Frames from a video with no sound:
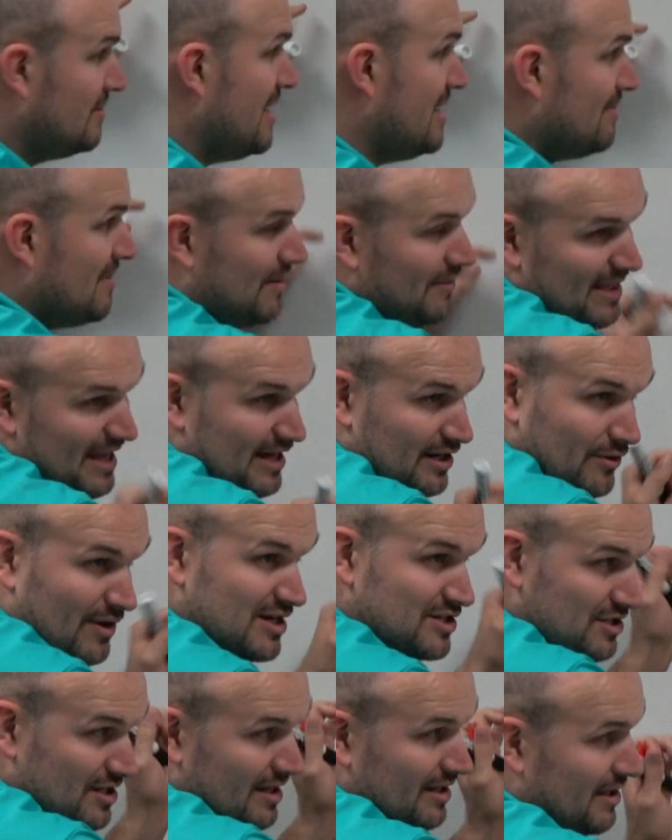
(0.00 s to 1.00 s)
Right? Remember that
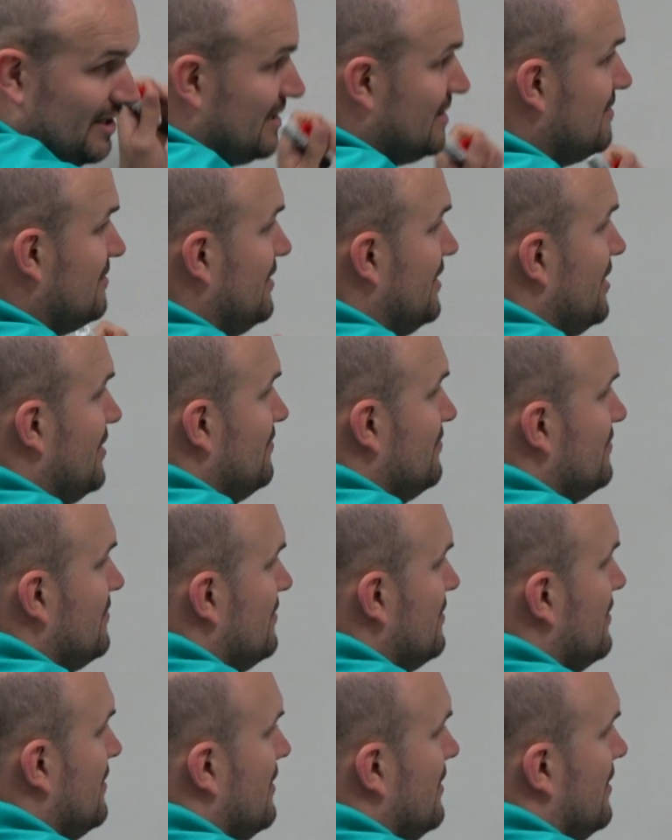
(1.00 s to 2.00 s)
equation? I like, you know,
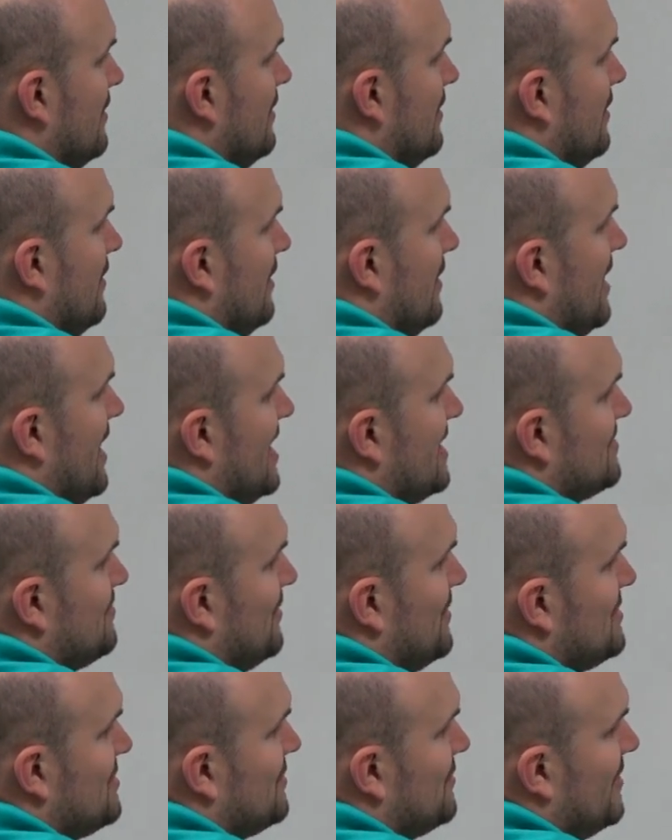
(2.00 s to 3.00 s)
x
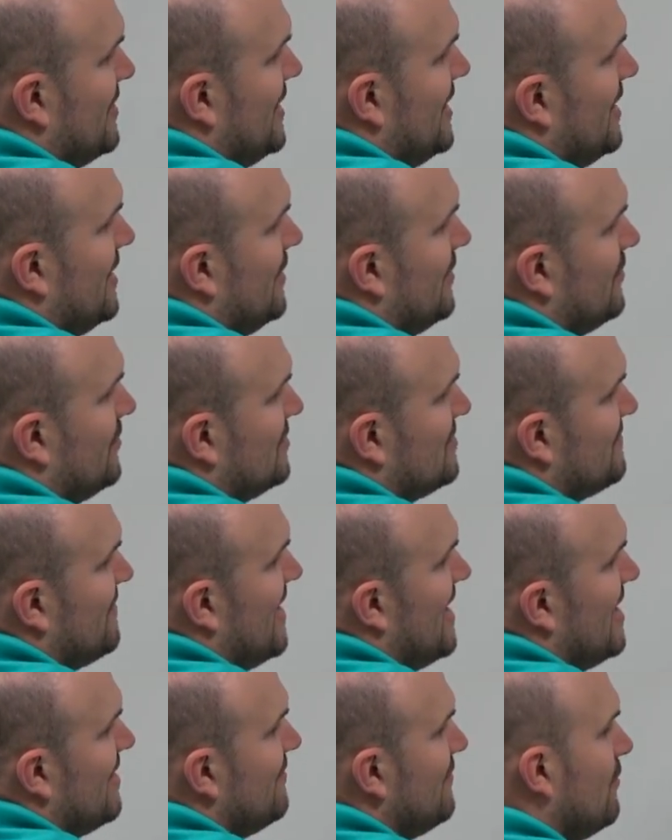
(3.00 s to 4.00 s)
plus 3 equals
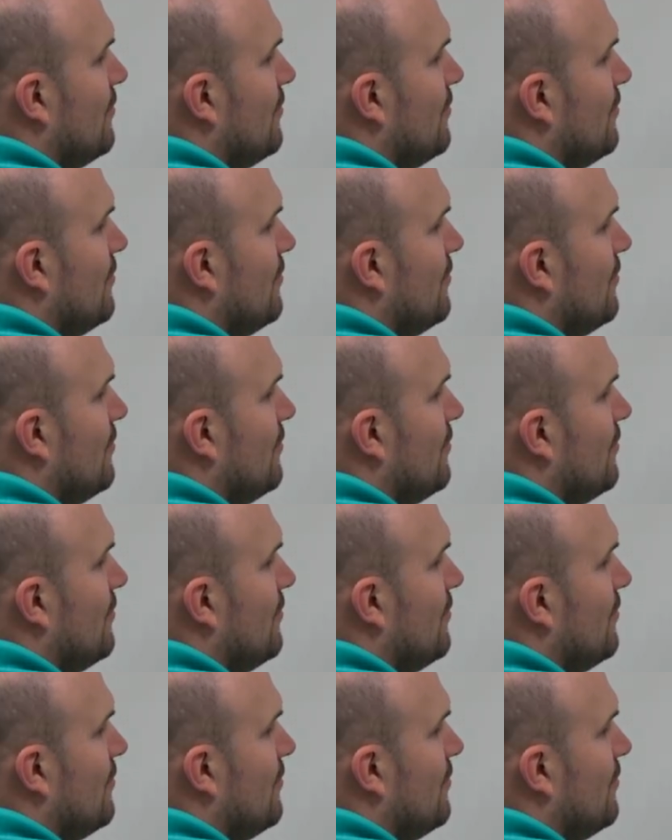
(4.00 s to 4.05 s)
5.